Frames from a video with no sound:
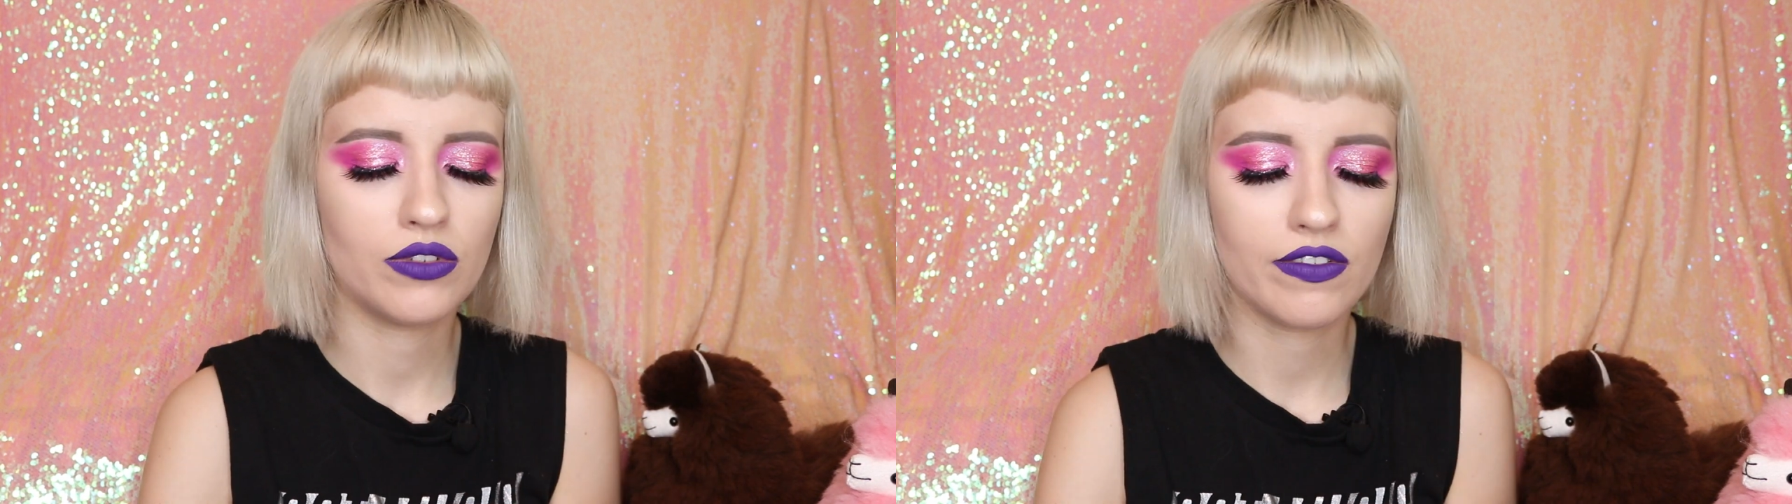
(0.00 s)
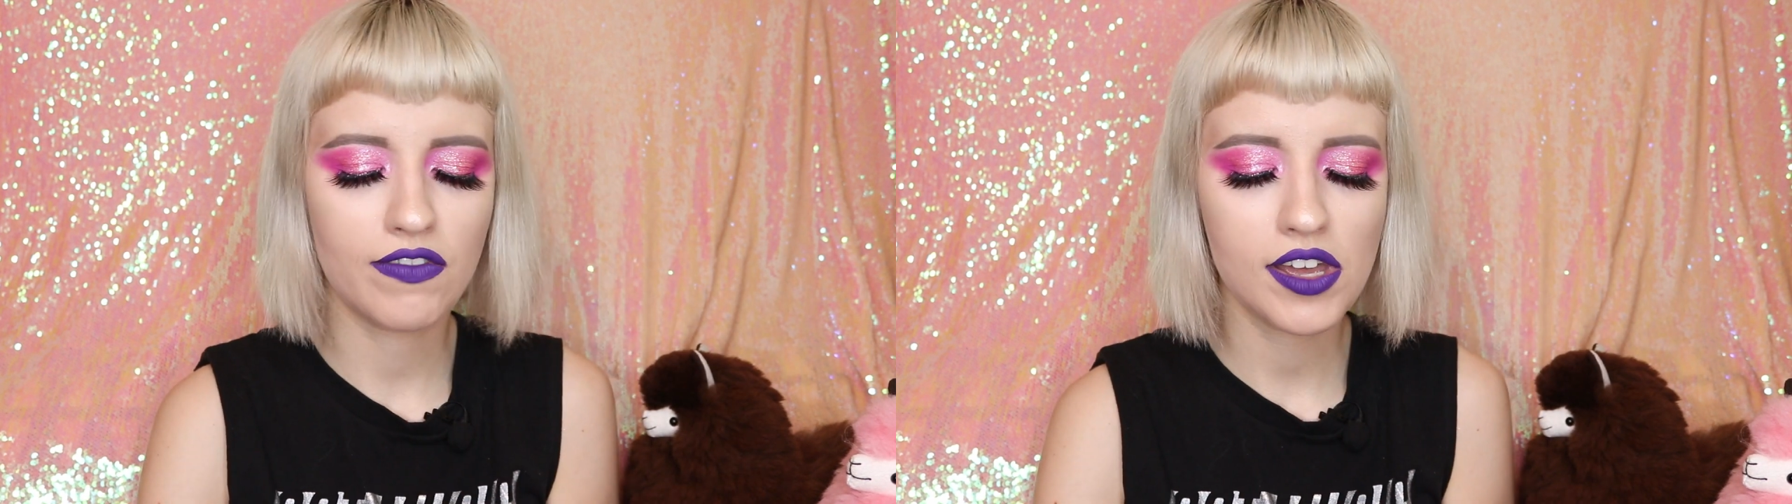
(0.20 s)

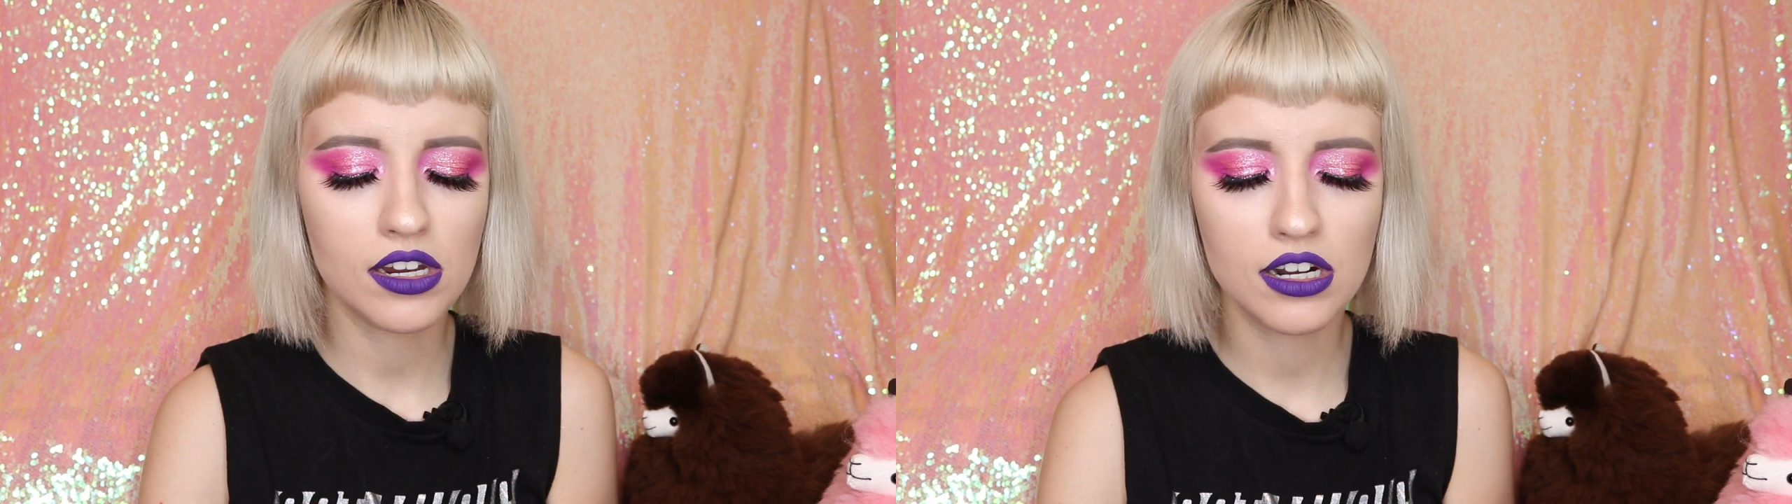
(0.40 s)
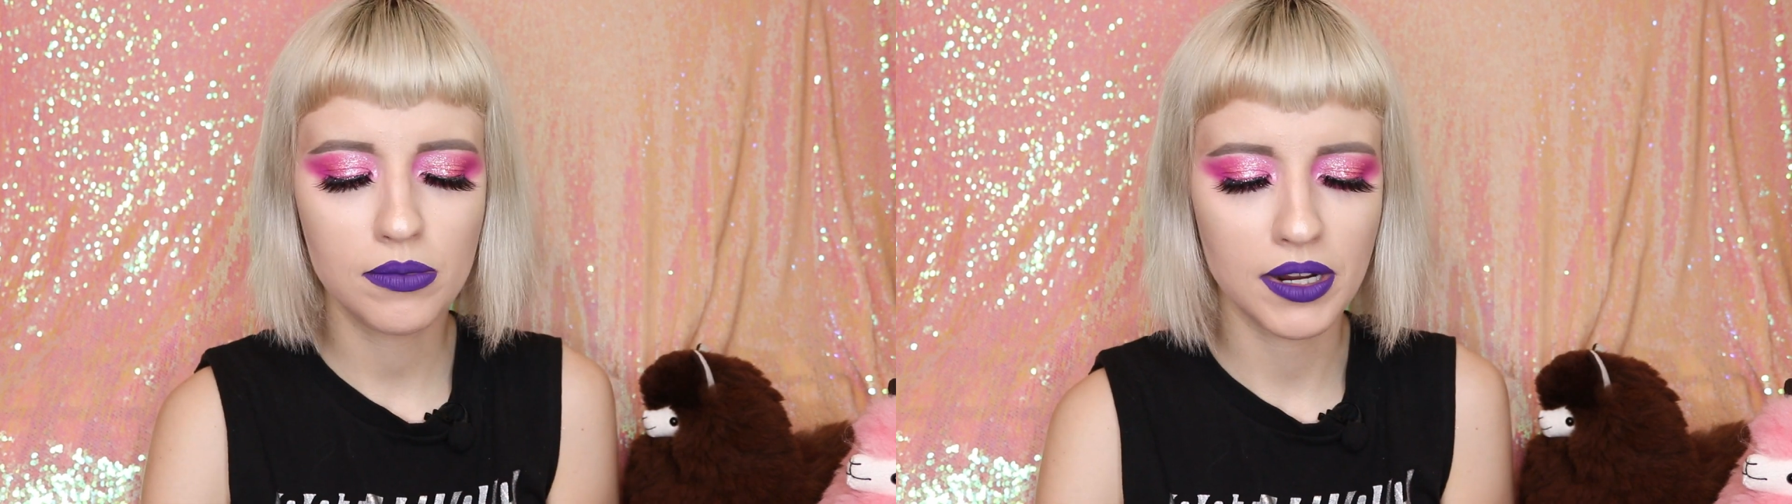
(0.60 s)
with a
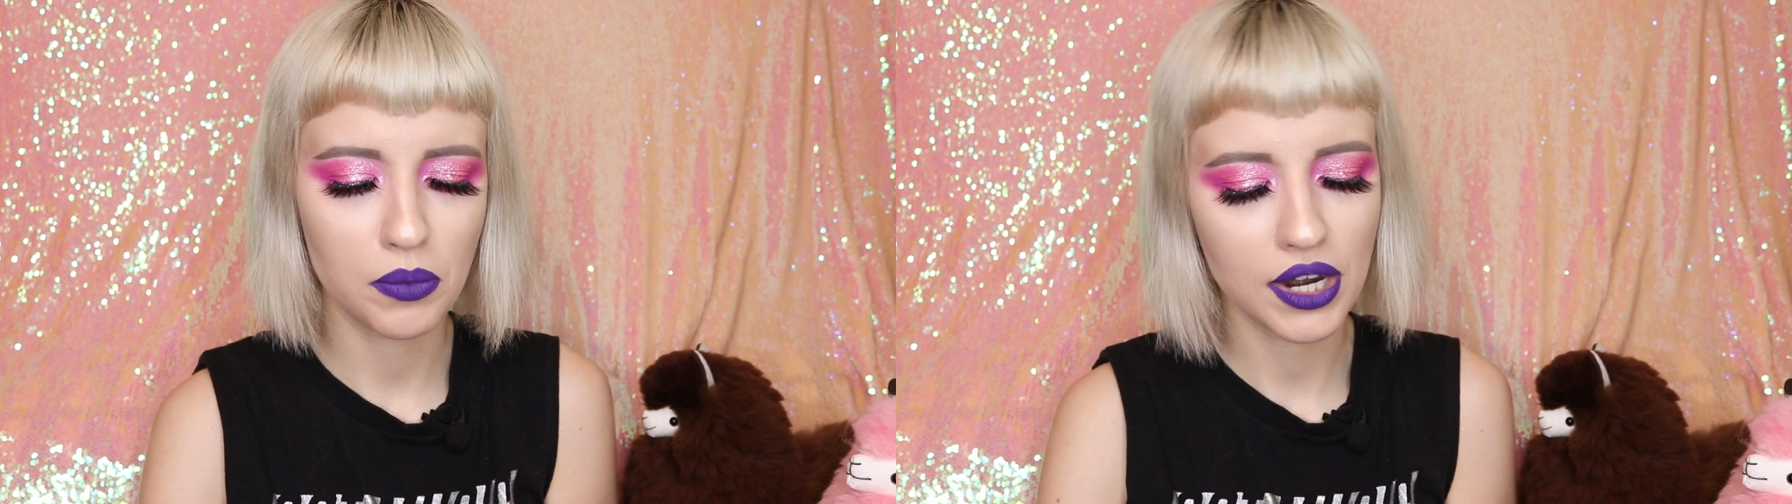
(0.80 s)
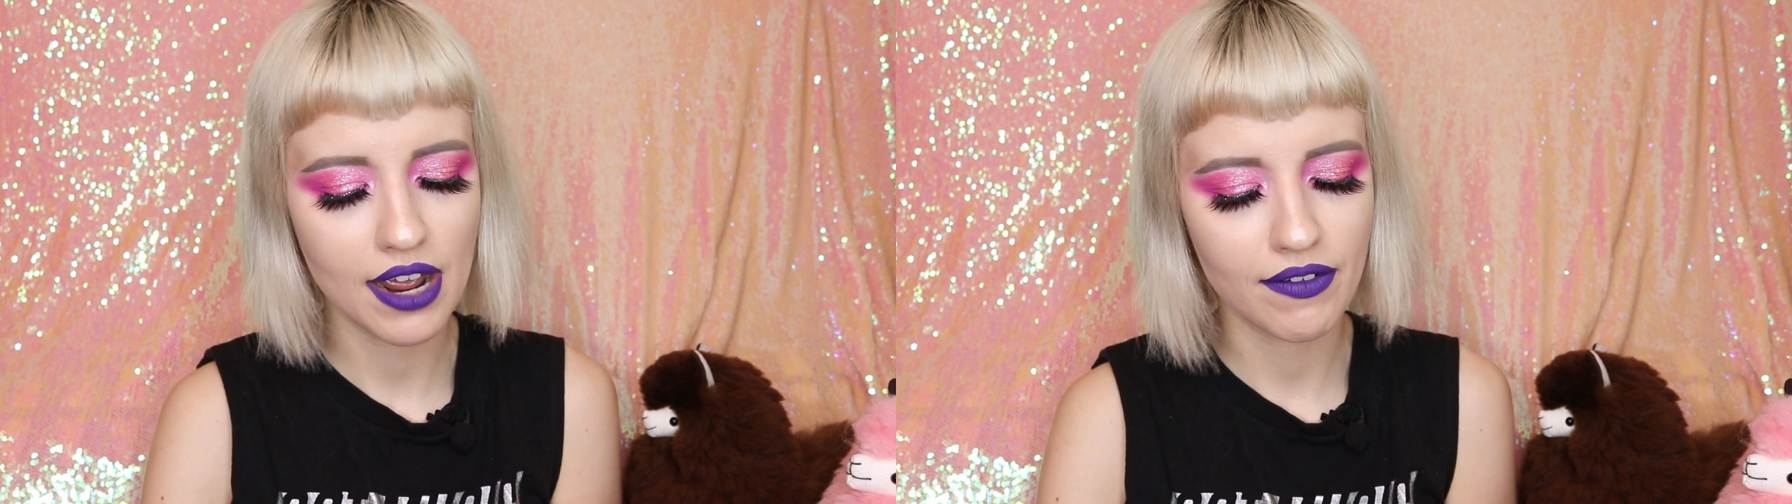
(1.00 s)
finger, but
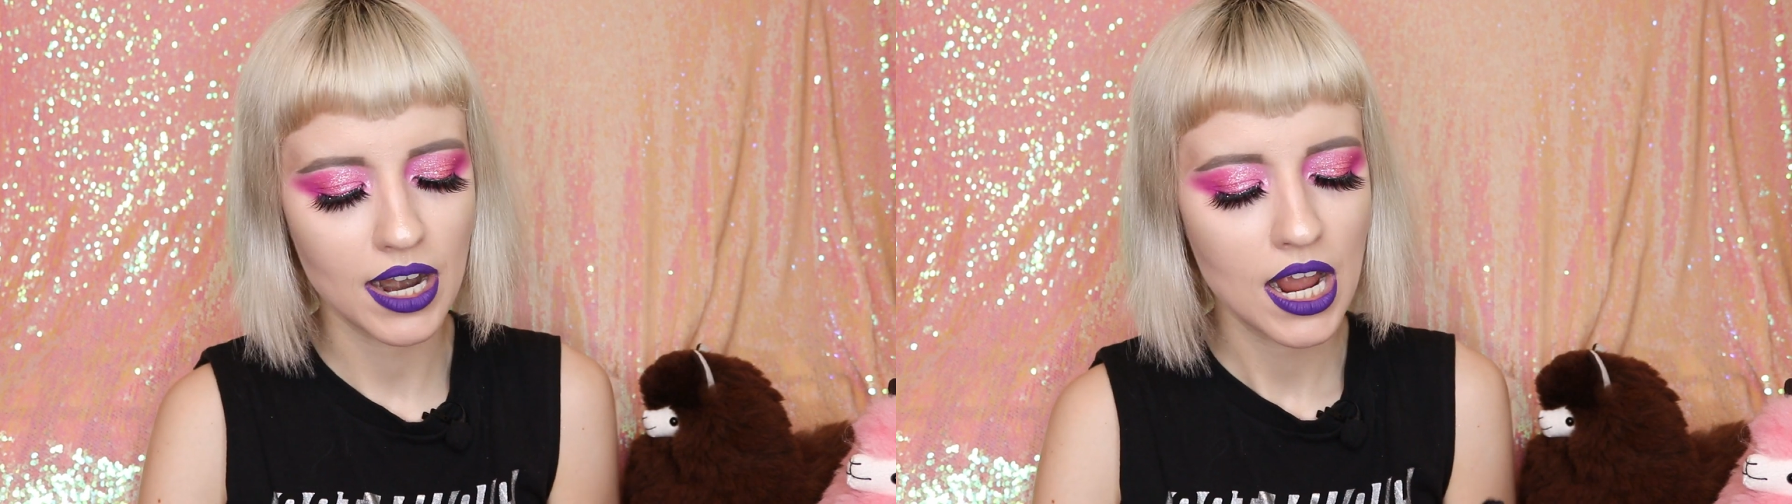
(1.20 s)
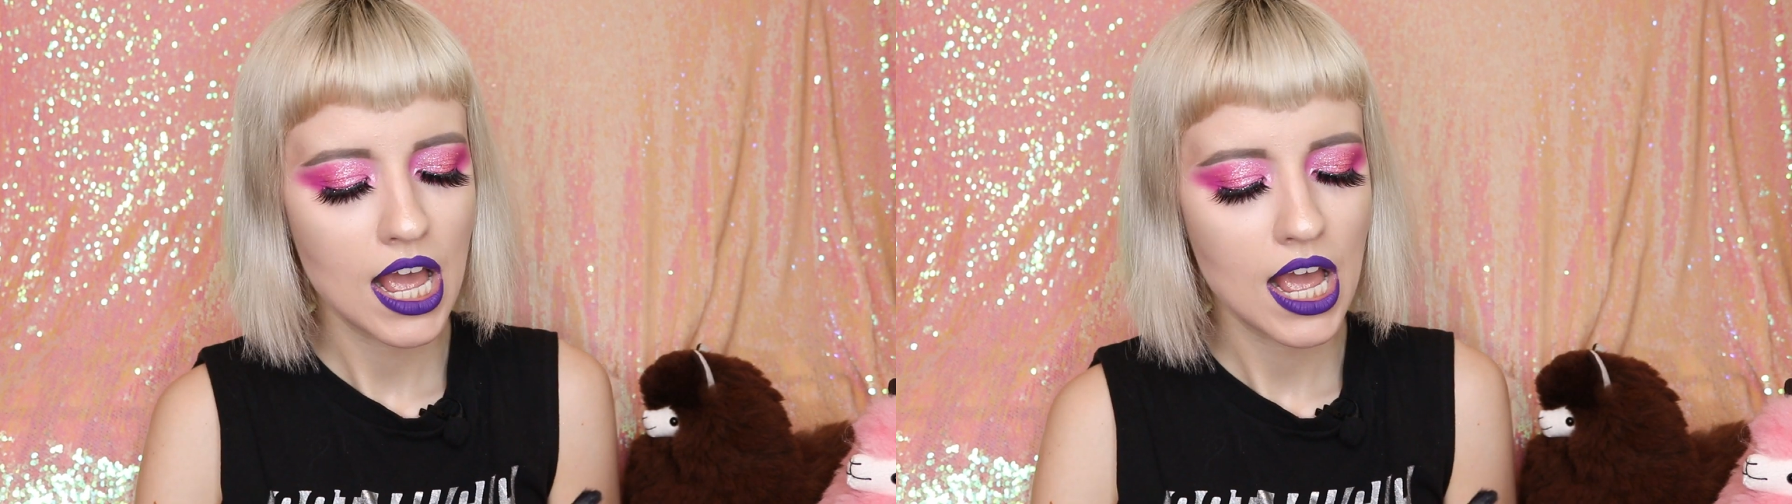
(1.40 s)
whatever.